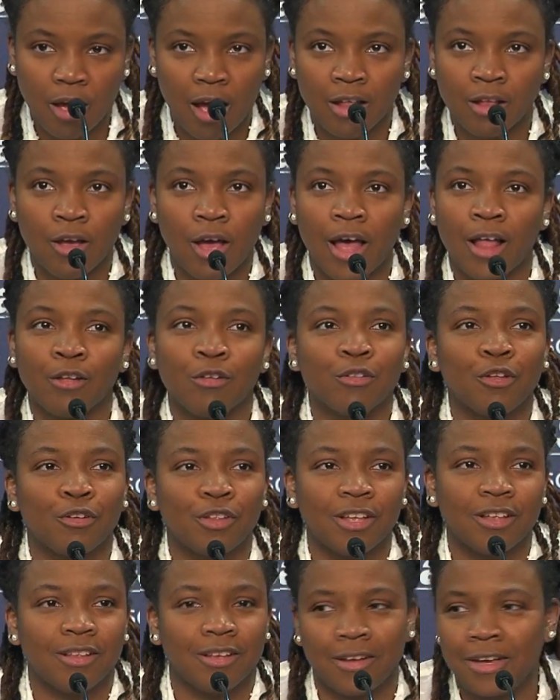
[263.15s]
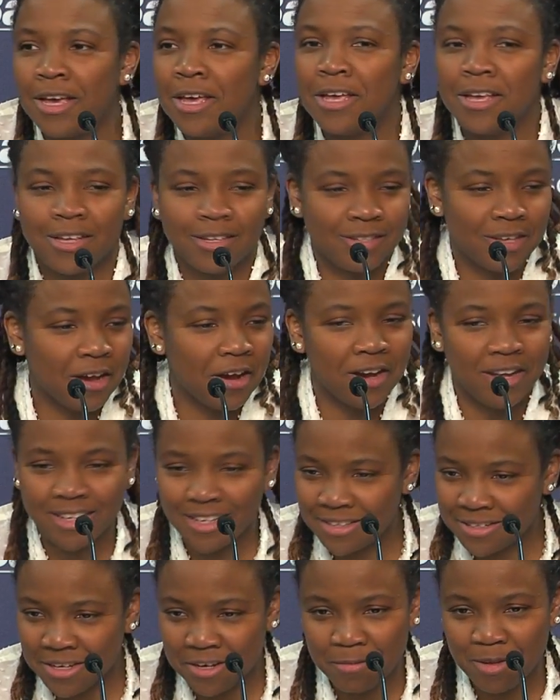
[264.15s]
I don't know that they're is there
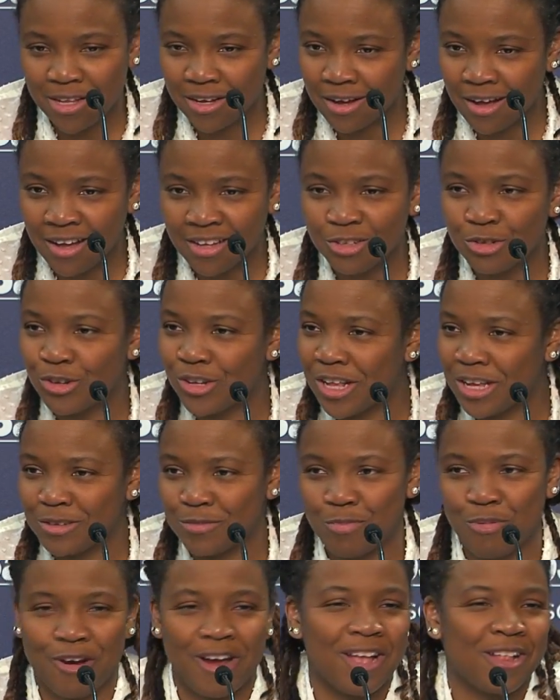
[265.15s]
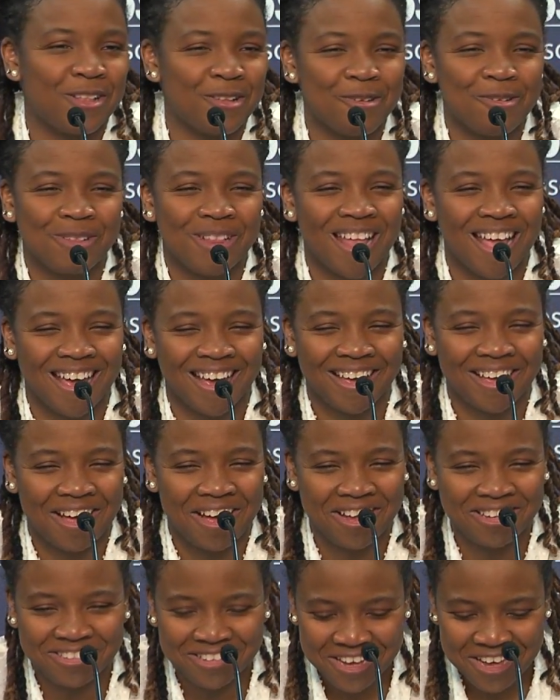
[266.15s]
any team in the country that's brand new like
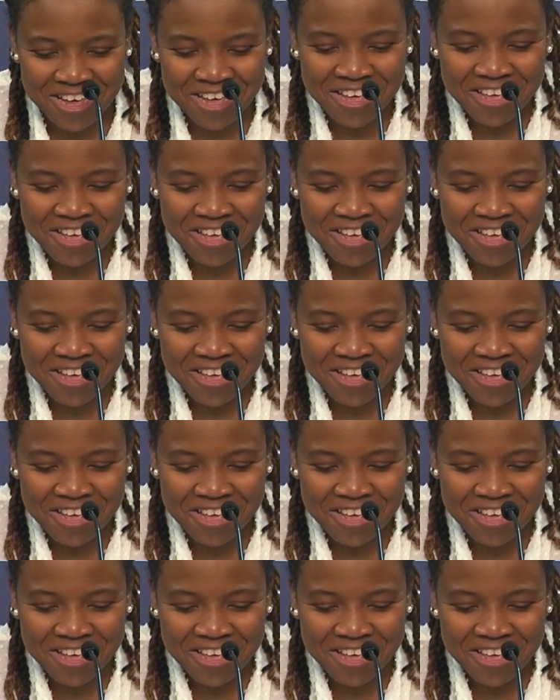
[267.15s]
us?